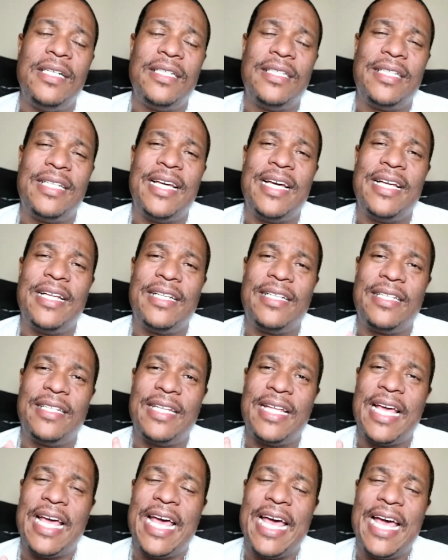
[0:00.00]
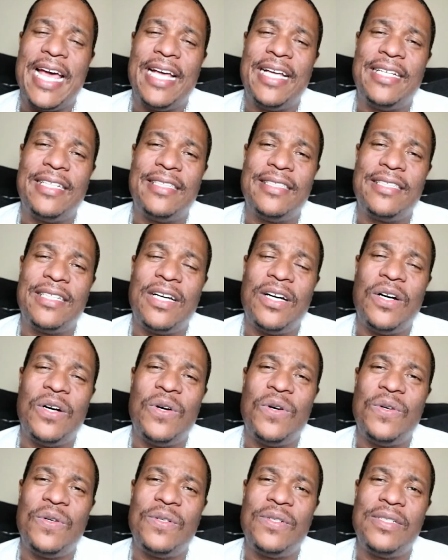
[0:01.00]
that has
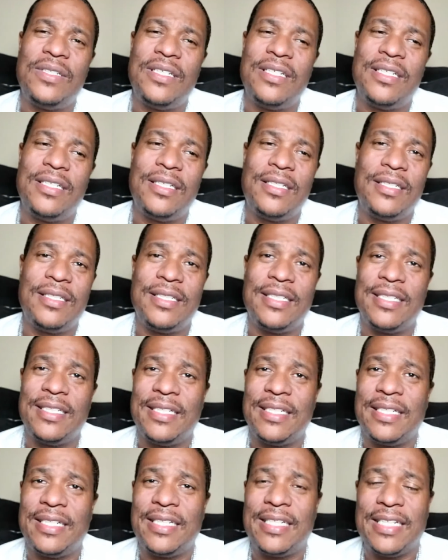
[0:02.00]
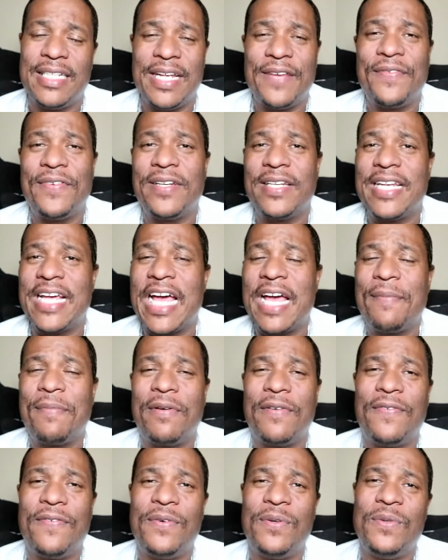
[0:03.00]
all the different type
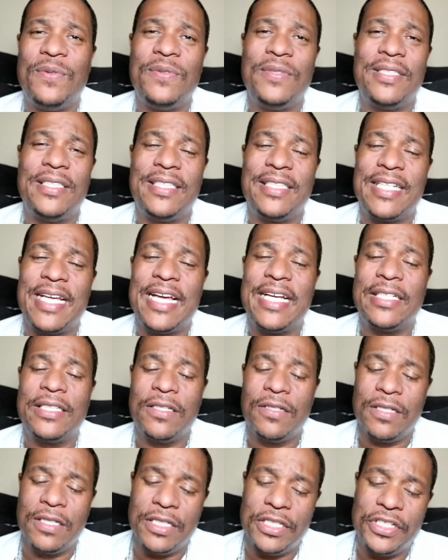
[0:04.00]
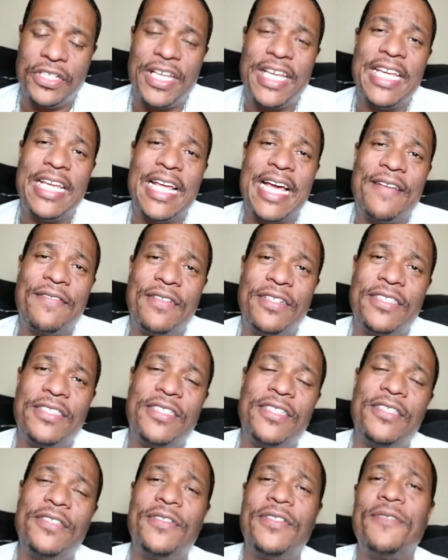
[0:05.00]
of foods and things on that you can eat after the
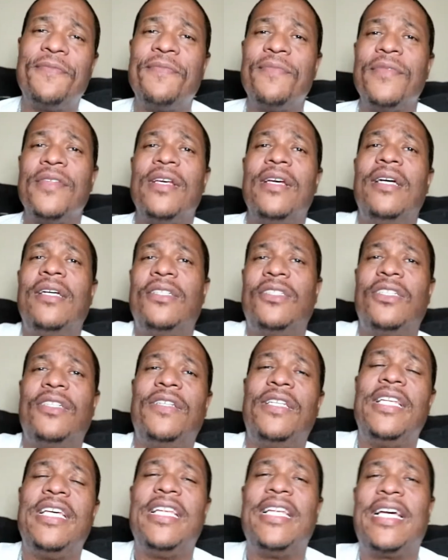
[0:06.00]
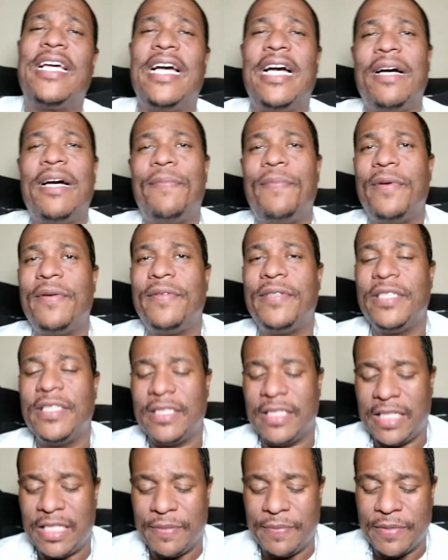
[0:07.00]
surgery. So you need a copy of it. Just
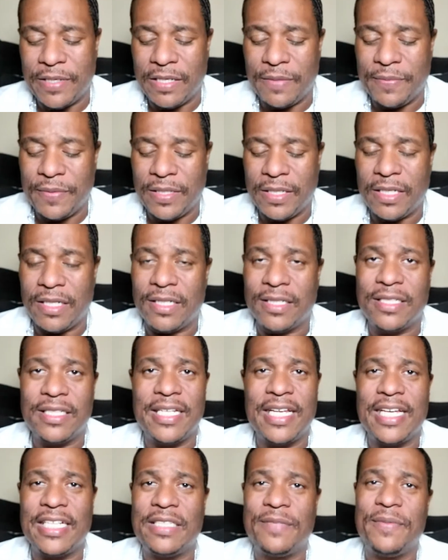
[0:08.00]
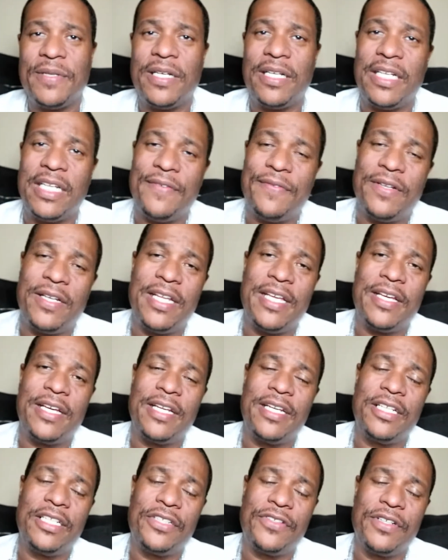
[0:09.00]
email me or text me. I'll leave a link in
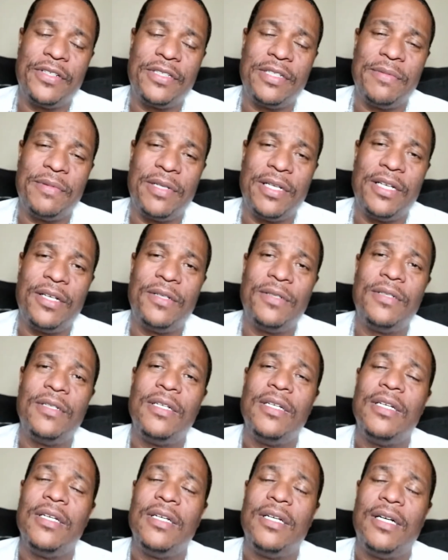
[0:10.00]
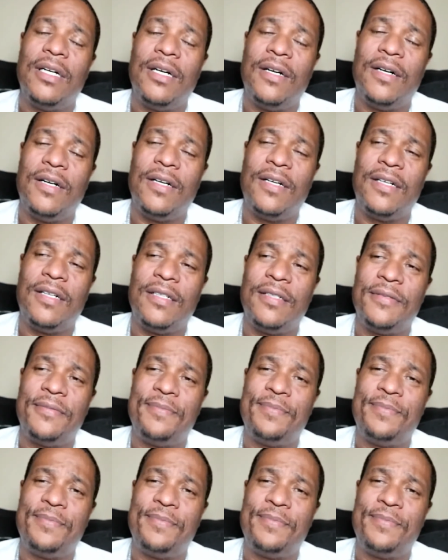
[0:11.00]
the description below. Or